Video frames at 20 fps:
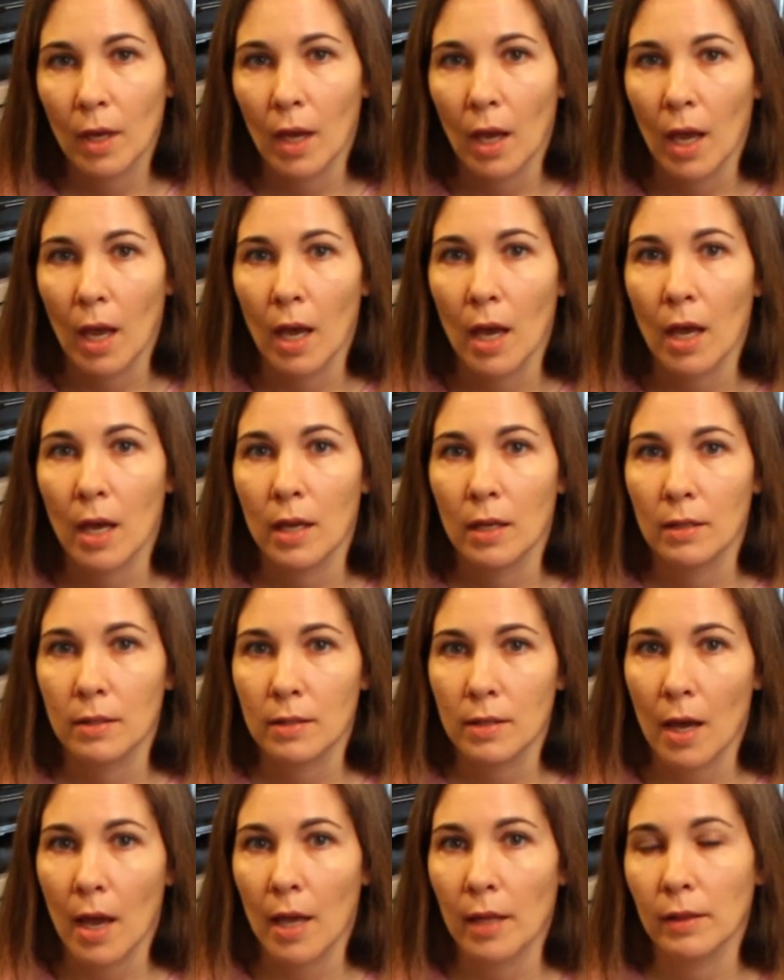
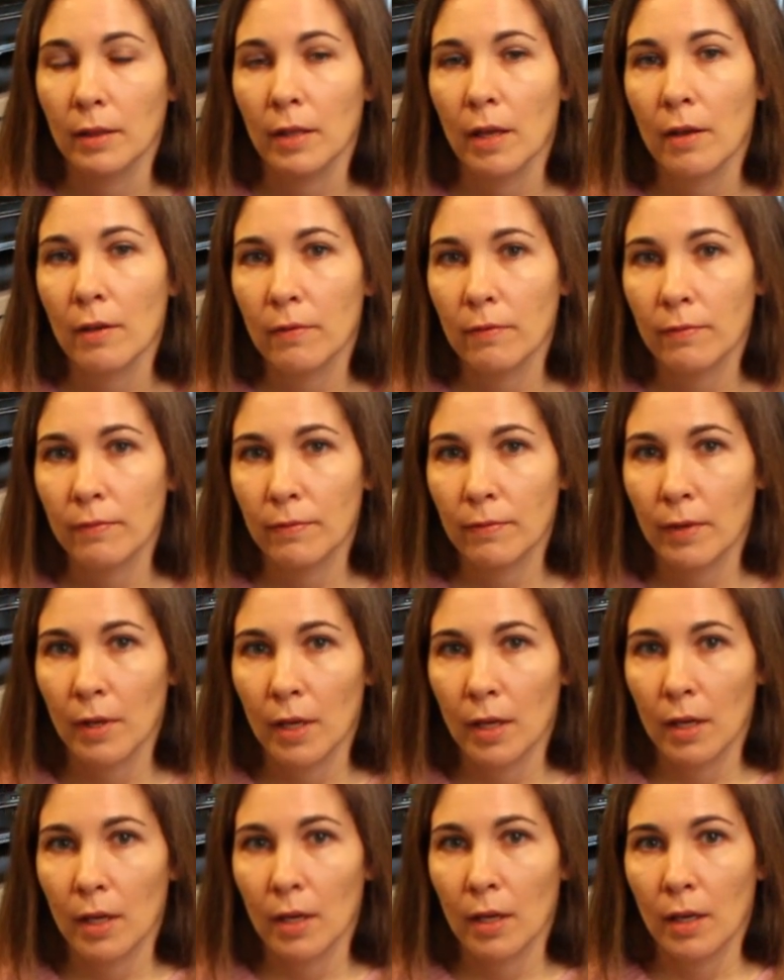And I love
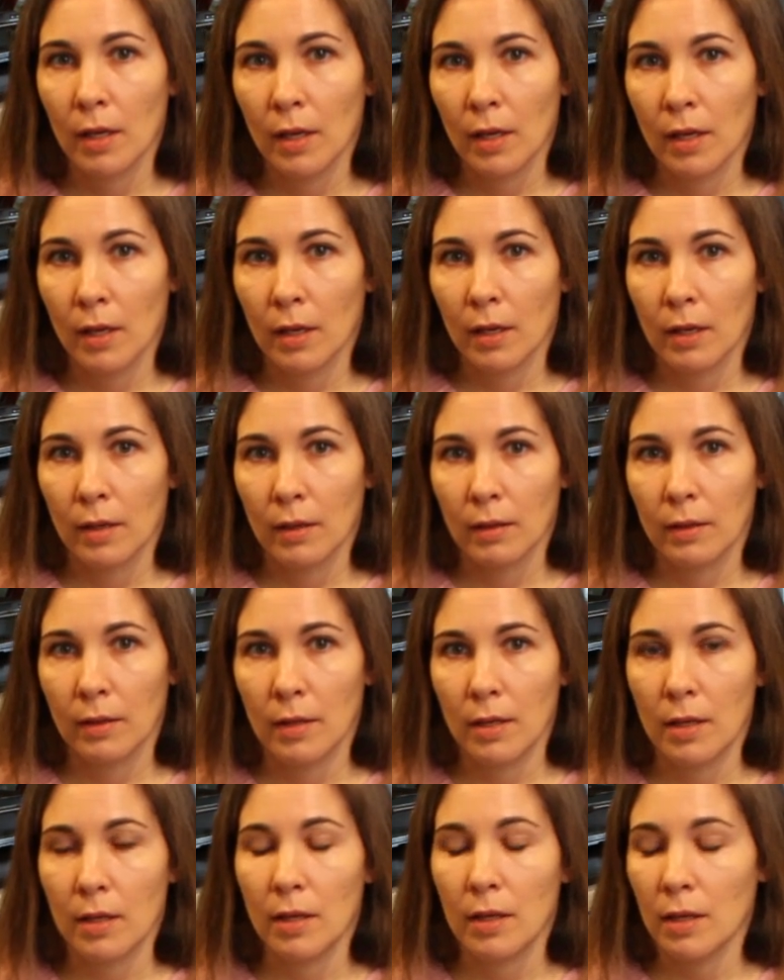
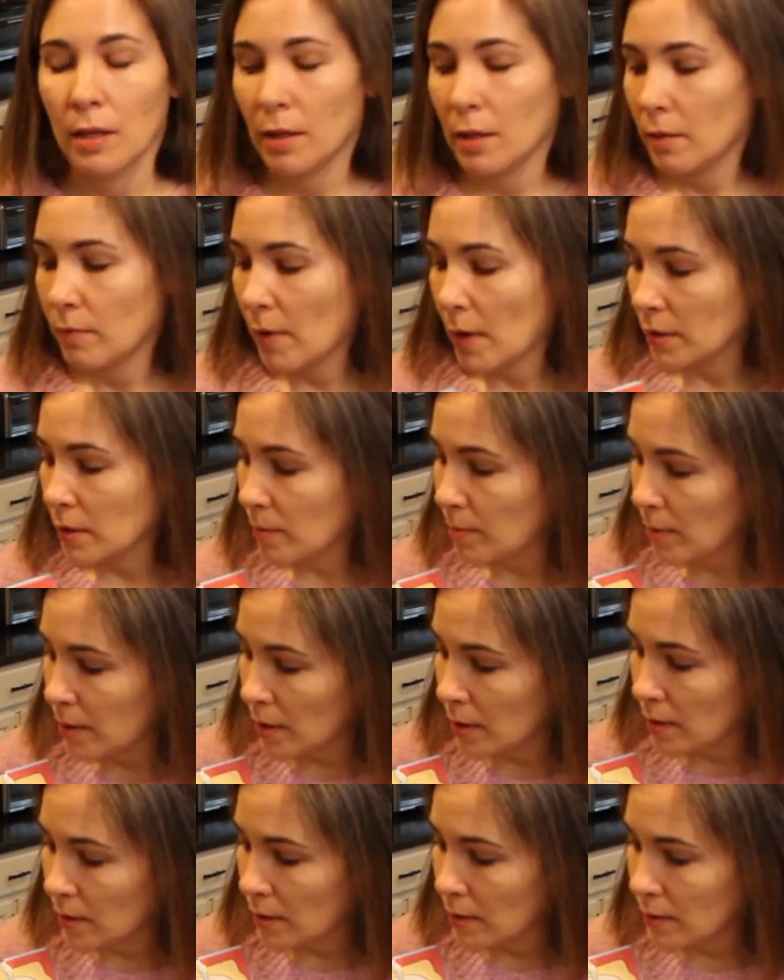the
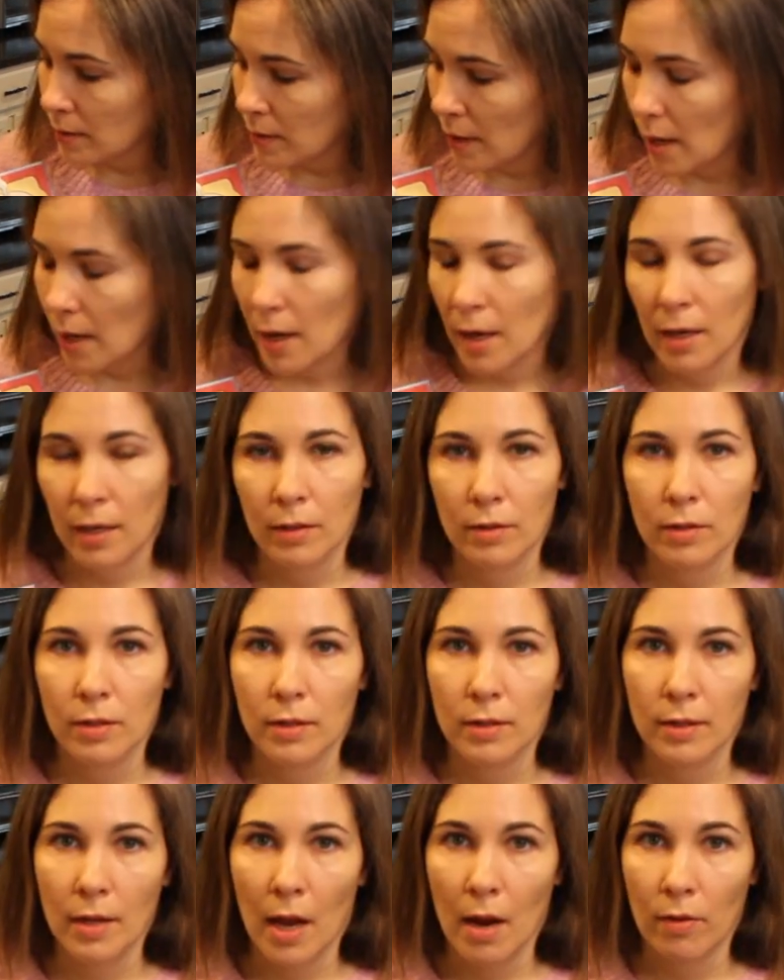recipes and
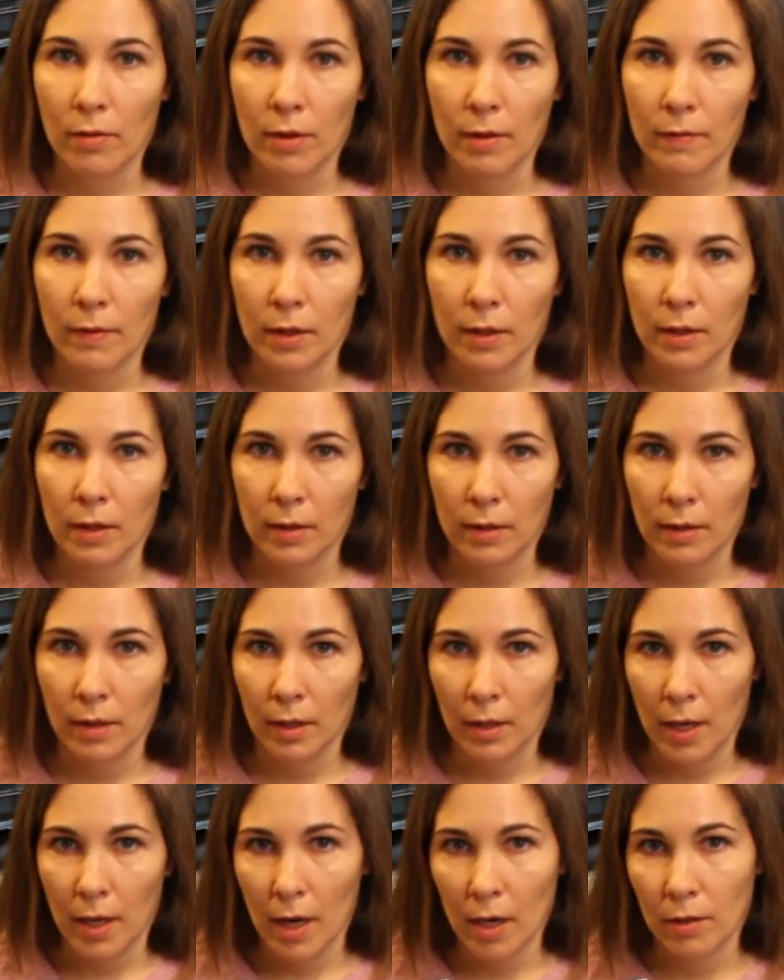just how even
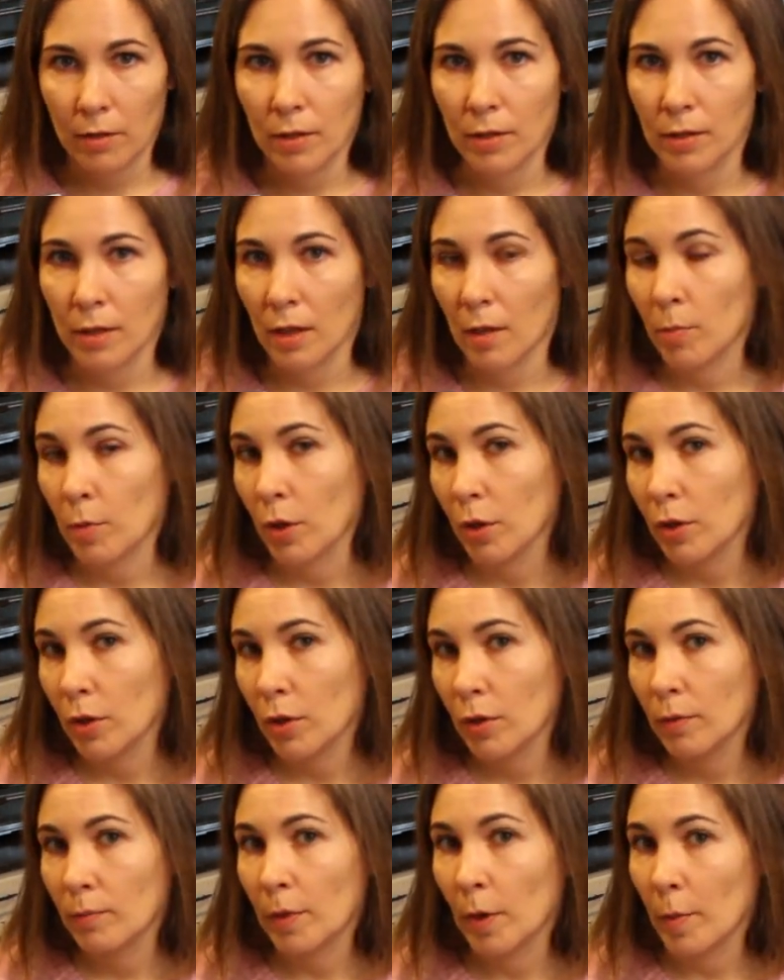the characters in the book
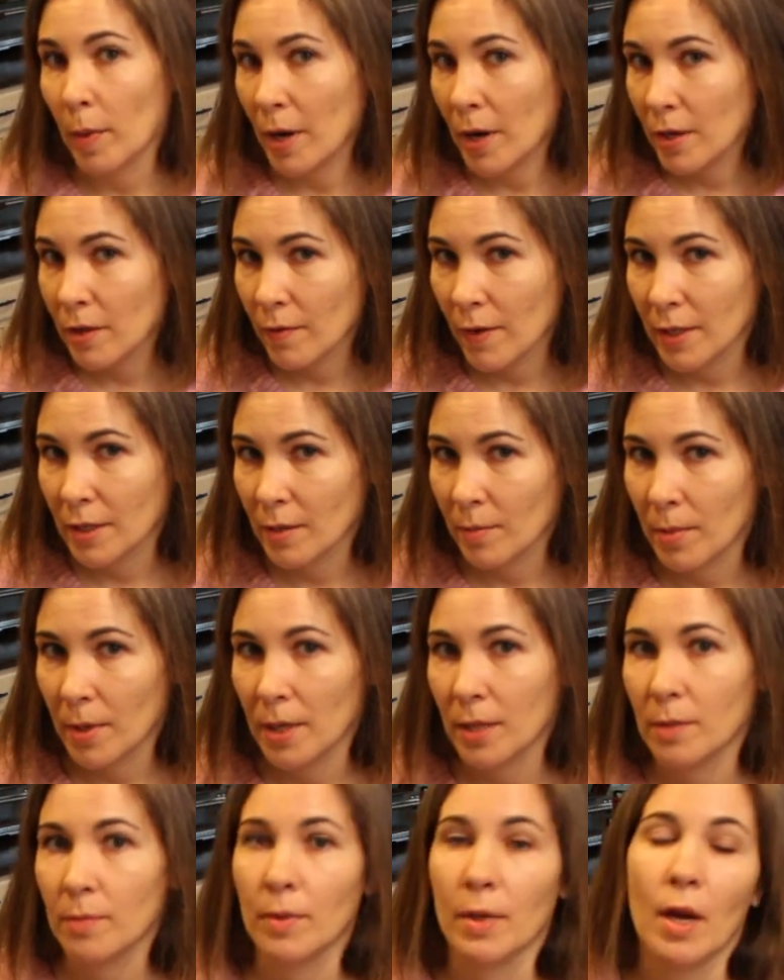prepare the
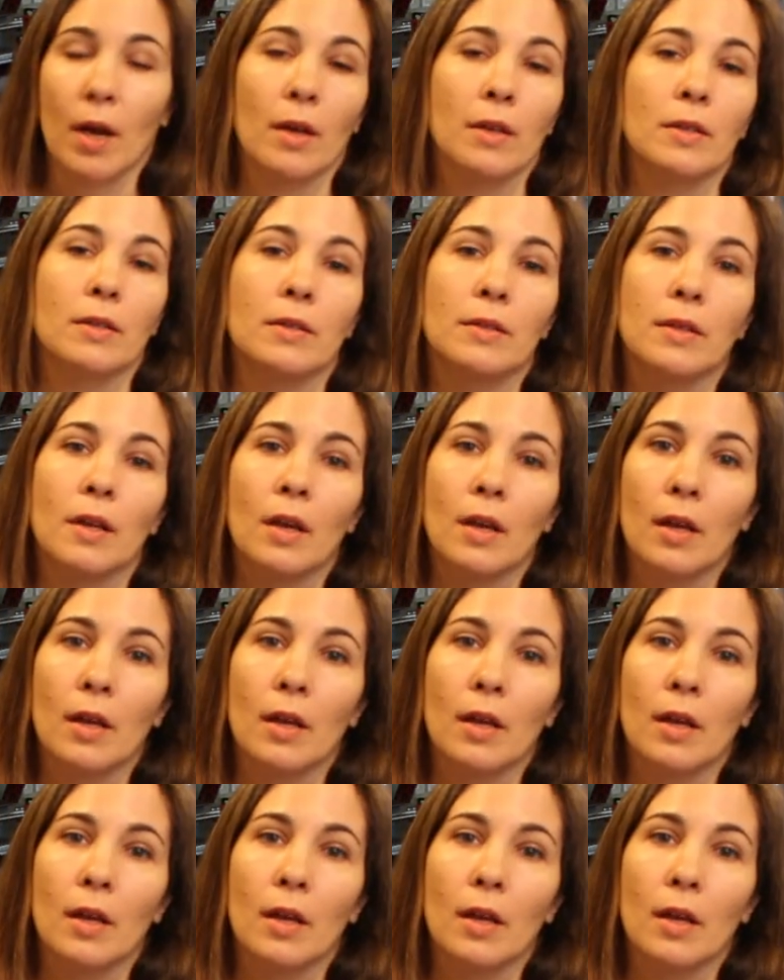recipes because